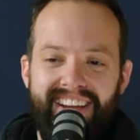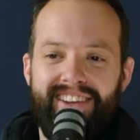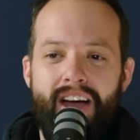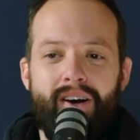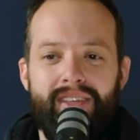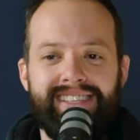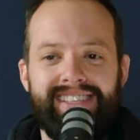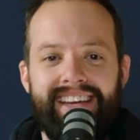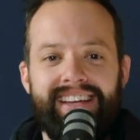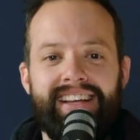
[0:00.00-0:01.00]
No, they
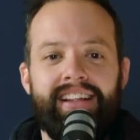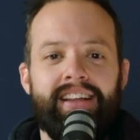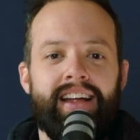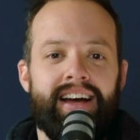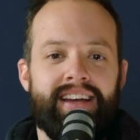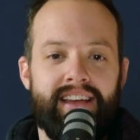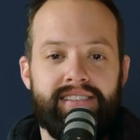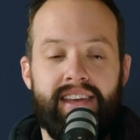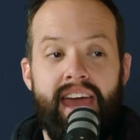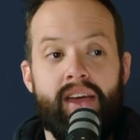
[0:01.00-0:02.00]
say,
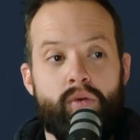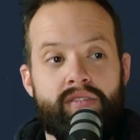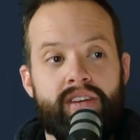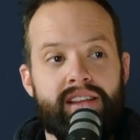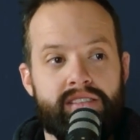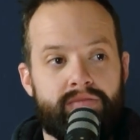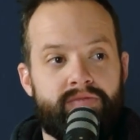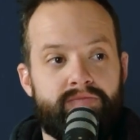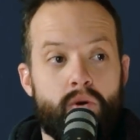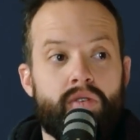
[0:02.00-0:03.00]
hey, we've got some
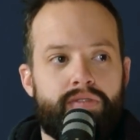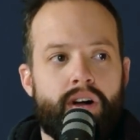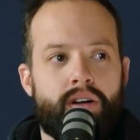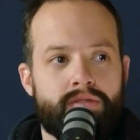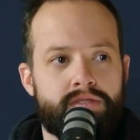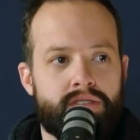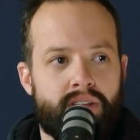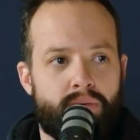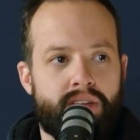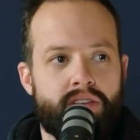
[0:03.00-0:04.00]
cool phones
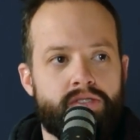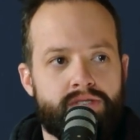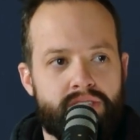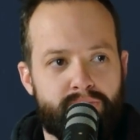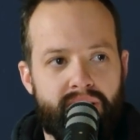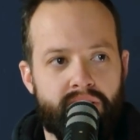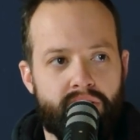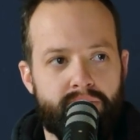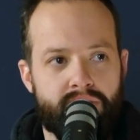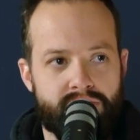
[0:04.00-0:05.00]
that we can use to spy on
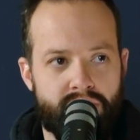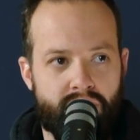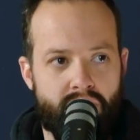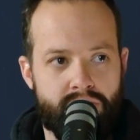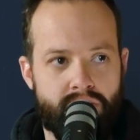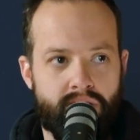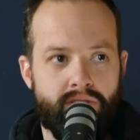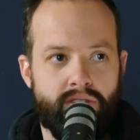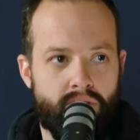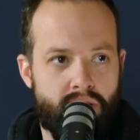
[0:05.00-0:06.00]
criminals in your country.
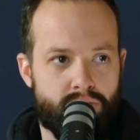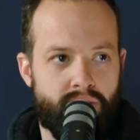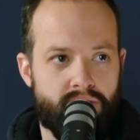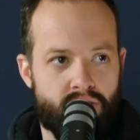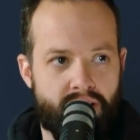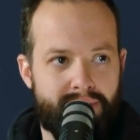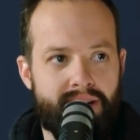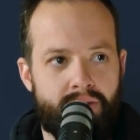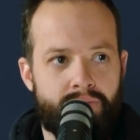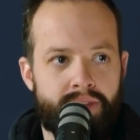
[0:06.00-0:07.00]
You guys want to try them
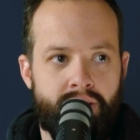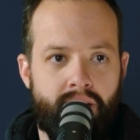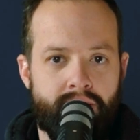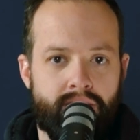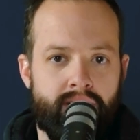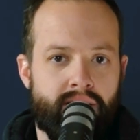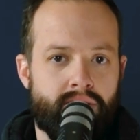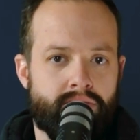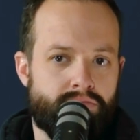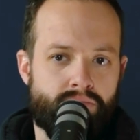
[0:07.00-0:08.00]
out? And they're like,
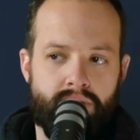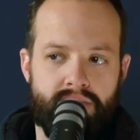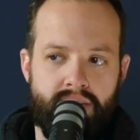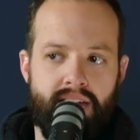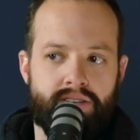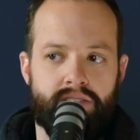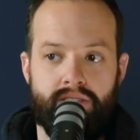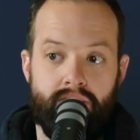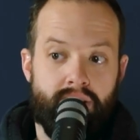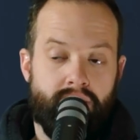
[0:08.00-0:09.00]
what's the catch?
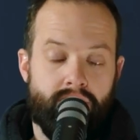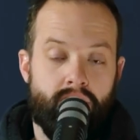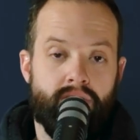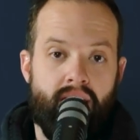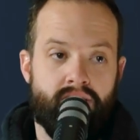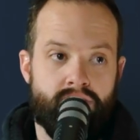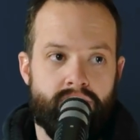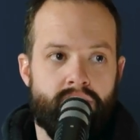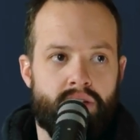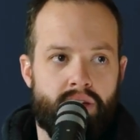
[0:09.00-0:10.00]
And they're like, no catch.
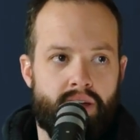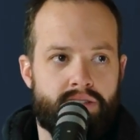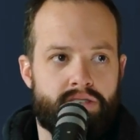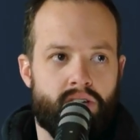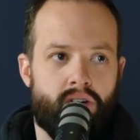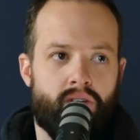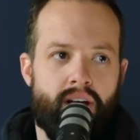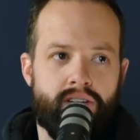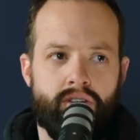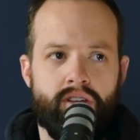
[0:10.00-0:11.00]
And so
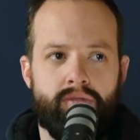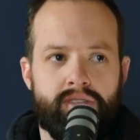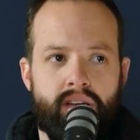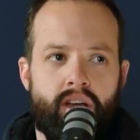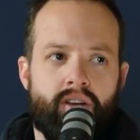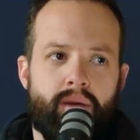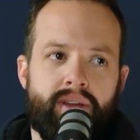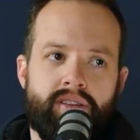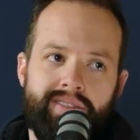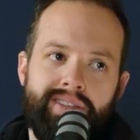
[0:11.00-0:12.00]
Australia was like, okay, but
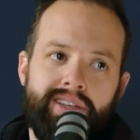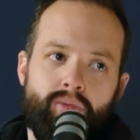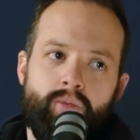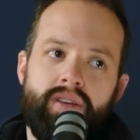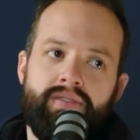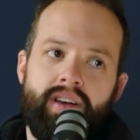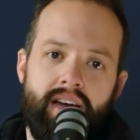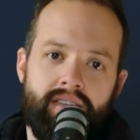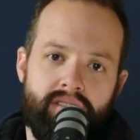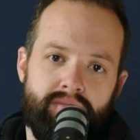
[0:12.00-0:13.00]
here's the deal. We've
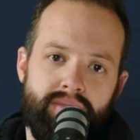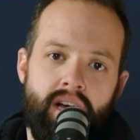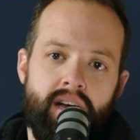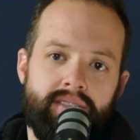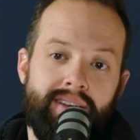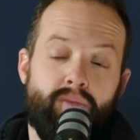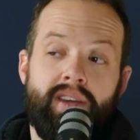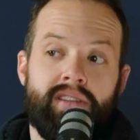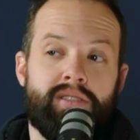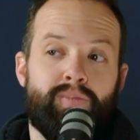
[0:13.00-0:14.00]
got some laws, like we
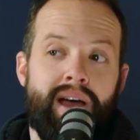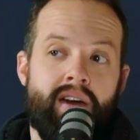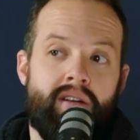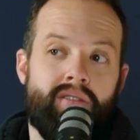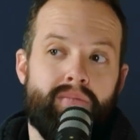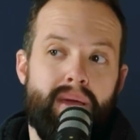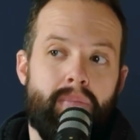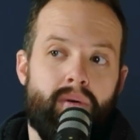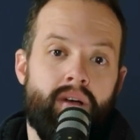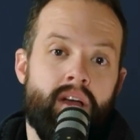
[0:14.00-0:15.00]
can spy on our own
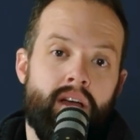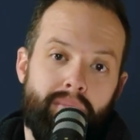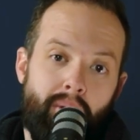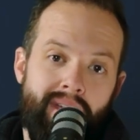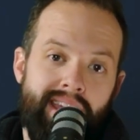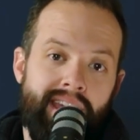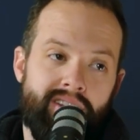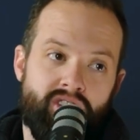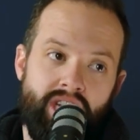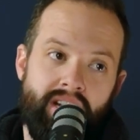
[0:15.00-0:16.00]
people, but we
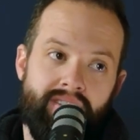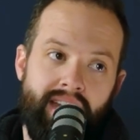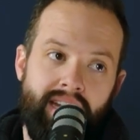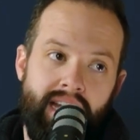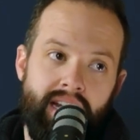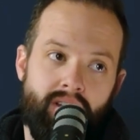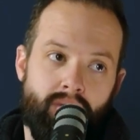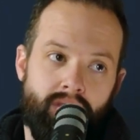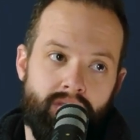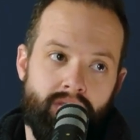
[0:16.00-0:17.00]
can't share that data
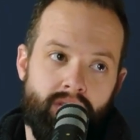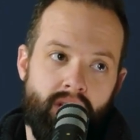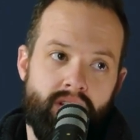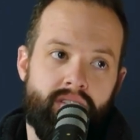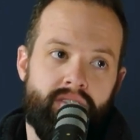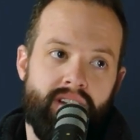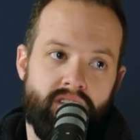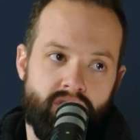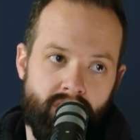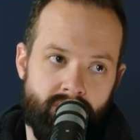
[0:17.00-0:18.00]
with another
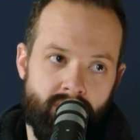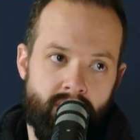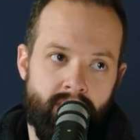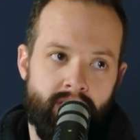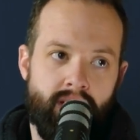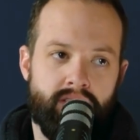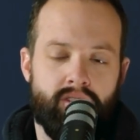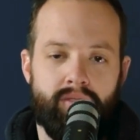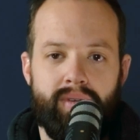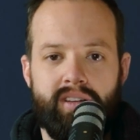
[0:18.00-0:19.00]
nation. And
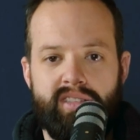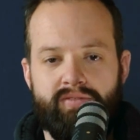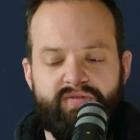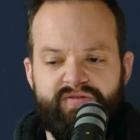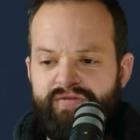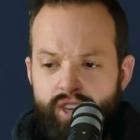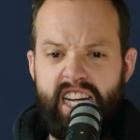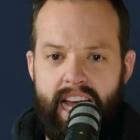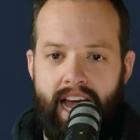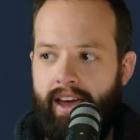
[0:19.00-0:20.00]
so America's like,
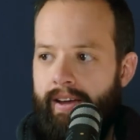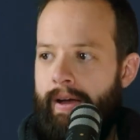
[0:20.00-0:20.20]
frick.